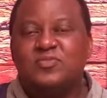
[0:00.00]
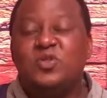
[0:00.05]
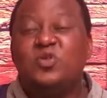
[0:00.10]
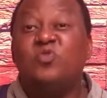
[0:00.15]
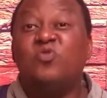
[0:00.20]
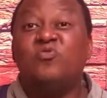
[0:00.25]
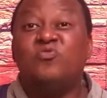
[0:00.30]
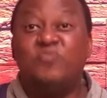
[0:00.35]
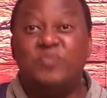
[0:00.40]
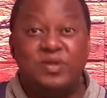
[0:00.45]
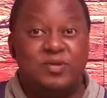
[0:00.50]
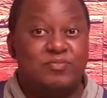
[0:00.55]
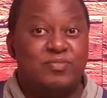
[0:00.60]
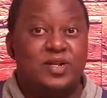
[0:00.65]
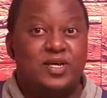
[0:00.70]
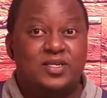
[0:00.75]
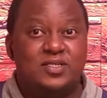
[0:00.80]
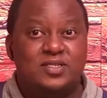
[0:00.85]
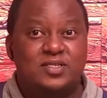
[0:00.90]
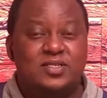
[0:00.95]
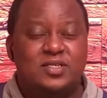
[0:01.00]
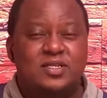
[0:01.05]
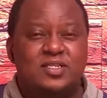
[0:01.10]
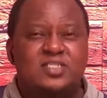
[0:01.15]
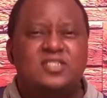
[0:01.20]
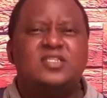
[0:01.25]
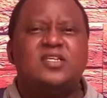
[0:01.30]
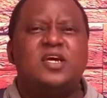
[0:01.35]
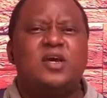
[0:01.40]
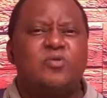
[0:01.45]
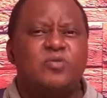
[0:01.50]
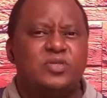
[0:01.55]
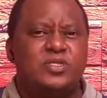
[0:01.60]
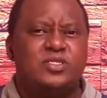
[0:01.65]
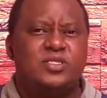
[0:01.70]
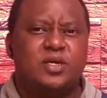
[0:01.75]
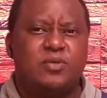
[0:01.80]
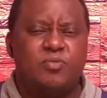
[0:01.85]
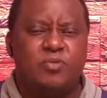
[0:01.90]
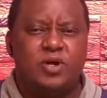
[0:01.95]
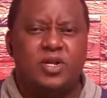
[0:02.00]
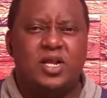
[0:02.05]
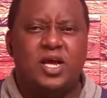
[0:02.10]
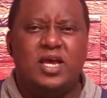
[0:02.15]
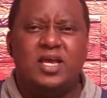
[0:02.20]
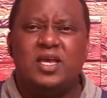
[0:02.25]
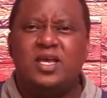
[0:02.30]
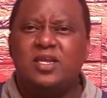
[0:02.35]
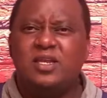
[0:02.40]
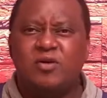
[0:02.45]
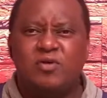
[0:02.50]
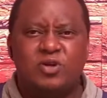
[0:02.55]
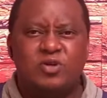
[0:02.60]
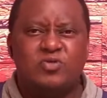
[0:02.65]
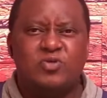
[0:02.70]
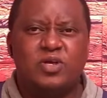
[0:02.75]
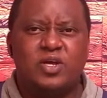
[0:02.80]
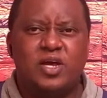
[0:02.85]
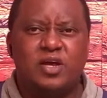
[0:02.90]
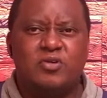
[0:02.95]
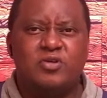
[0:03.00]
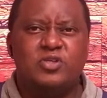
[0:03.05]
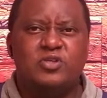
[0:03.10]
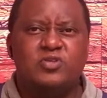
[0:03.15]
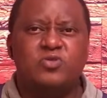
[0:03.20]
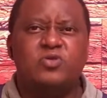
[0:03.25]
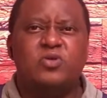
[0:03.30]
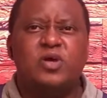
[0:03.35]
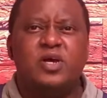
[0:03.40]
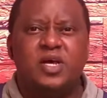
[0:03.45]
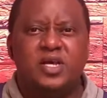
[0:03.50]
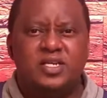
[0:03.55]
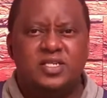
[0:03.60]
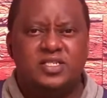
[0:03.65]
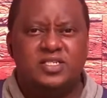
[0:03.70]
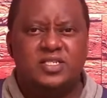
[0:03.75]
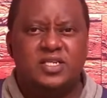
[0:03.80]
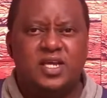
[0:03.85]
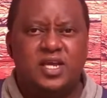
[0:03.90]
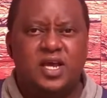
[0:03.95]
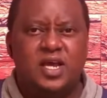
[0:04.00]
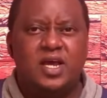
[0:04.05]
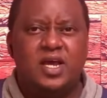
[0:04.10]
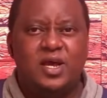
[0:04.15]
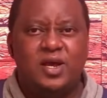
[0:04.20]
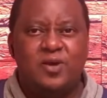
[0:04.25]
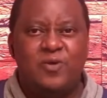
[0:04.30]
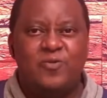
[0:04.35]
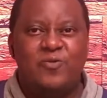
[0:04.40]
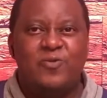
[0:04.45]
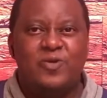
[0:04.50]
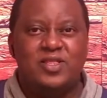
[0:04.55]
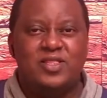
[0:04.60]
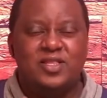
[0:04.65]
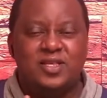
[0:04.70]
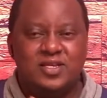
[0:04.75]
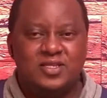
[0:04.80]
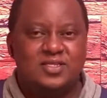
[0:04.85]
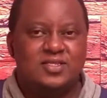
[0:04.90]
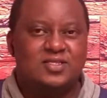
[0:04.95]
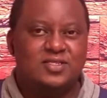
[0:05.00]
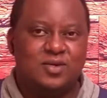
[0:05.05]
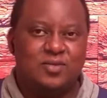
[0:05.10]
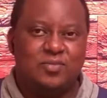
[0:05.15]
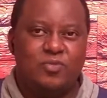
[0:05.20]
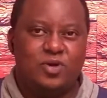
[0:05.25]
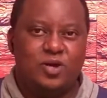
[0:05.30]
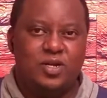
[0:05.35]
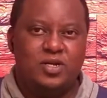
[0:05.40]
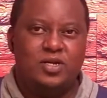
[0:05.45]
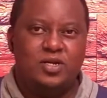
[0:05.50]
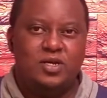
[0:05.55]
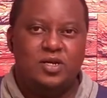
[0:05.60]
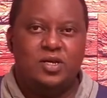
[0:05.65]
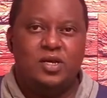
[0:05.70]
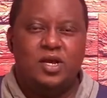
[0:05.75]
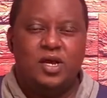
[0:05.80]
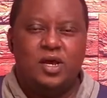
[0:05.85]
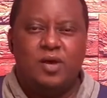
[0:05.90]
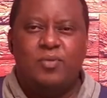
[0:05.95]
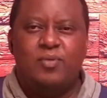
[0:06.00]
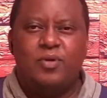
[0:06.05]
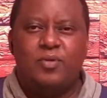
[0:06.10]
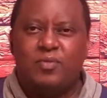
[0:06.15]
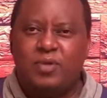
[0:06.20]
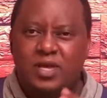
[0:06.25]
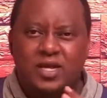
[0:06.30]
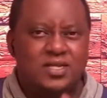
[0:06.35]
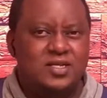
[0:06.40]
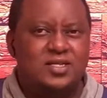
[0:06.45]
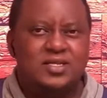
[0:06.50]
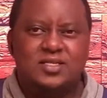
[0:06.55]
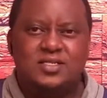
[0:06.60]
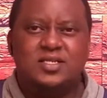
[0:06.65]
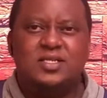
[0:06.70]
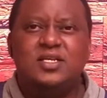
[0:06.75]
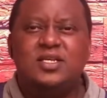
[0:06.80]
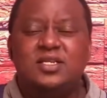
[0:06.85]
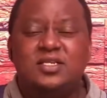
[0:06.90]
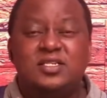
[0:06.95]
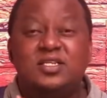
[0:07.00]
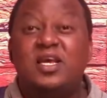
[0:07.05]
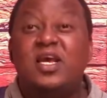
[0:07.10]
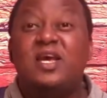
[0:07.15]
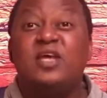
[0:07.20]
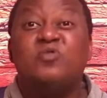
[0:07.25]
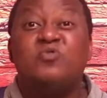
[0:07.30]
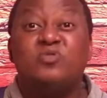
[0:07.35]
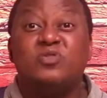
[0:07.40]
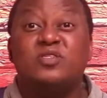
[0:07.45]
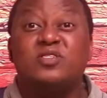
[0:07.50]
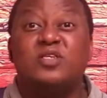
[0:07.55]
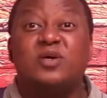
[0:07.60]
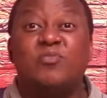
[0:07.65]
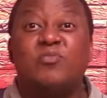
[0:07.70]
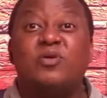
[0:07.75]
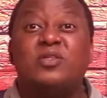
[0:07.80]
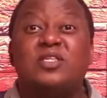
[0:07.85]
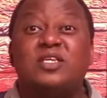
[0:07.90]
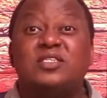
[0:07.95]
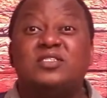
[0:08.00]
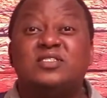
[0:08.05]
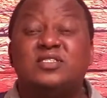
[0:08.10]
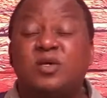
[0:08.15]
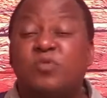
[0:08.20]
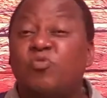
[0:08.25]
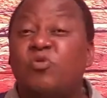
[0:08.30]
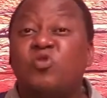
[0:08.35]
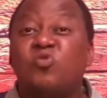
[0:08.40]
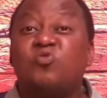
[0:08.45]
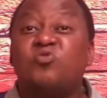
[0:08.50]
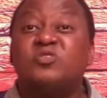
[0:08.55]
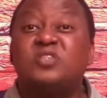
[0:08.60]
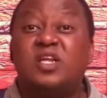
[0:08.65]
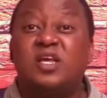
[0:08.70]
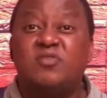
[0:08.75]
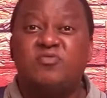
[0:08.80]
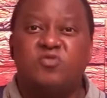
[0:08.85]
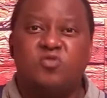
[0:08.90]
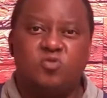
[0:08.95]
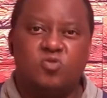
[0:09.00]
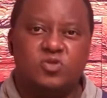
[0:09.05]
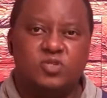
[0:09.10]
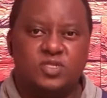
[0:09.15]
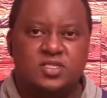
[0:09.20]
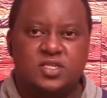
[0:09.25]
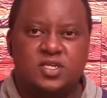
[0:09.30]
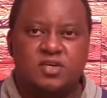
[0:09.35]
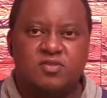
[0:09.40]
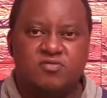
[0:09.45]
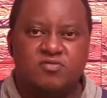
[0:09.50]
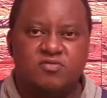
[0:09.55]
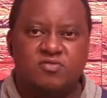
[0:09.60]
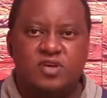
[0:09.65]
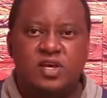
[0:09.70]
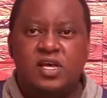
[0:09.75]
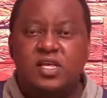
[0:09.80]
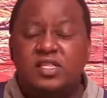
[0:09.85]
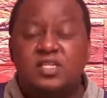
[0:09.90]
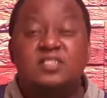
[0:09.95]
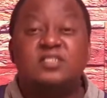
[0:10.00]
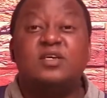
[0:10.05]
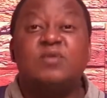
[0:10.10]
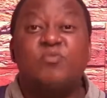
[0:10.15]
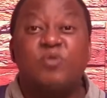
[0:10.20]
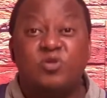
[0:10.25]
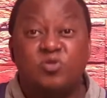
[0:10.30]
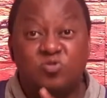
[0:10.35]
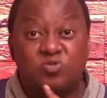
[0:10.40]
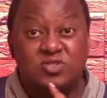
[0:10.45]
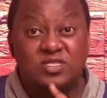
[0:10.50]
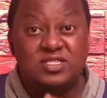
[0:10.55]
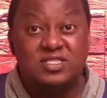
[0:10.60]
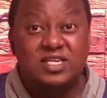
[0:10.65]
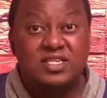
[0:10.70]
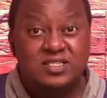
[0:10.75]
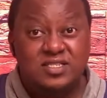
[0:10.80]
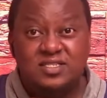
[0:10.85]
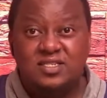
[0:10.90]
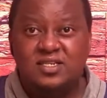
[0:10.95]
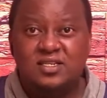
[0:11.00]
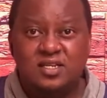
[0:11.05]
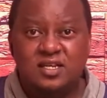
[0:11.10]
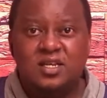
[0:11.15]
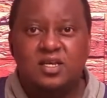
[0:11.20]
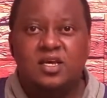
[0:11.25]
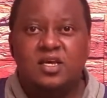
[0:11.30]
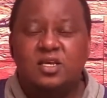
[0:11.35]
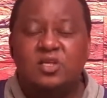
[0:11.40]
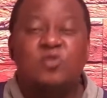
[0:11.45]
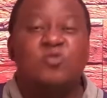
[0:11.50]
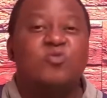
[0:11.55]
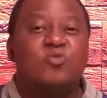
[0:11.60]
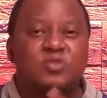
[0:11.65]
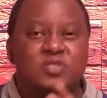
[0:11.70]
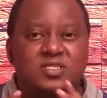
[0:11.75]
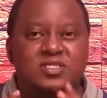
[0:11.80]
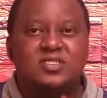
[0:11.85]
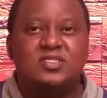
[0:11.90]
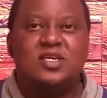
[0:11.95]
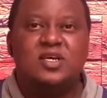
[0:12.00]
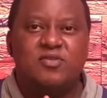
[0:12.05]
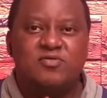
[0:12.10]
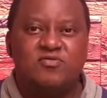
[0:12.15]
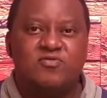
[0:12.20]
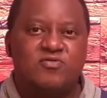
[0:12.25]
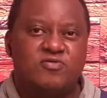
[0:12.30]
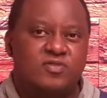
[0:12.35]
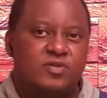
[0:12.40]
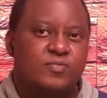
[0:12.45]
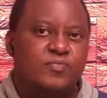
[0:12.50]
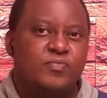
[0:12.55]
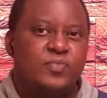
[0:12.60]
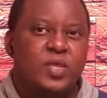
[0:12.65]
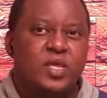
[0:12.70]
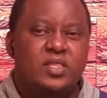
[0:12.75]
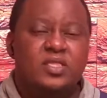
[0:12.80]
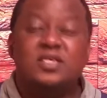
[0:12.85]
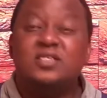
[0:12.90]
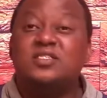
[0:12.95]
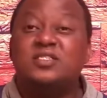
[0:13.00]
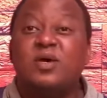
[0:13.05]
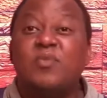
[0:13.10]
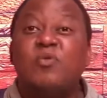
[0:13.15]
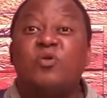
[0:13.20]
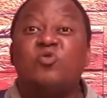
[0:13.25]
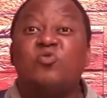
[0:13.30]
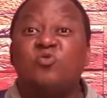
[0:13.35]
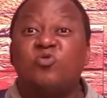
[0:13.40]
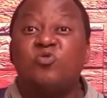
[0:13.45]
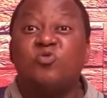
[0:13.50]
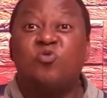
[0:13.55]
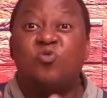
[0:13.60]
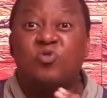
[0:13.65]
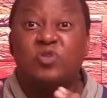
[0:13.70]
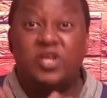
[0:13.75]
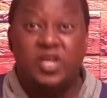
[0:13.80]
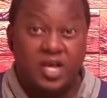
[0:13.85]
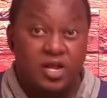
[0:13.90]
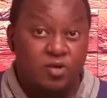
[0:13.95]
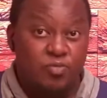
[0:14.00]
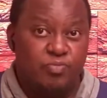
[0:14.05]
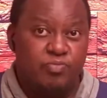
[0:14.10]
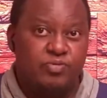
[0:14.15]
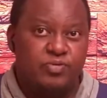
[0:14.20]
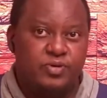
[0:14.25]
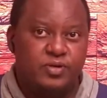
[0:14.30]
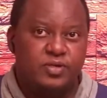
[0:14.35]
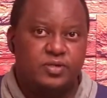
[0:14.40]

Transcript: you've been blessed. Share with someone. Again, I want to encourage you share with someone. Get this link, share it with someone. There's someone whose life you could save. There's someone whose destiny you could save. There's someone who you could help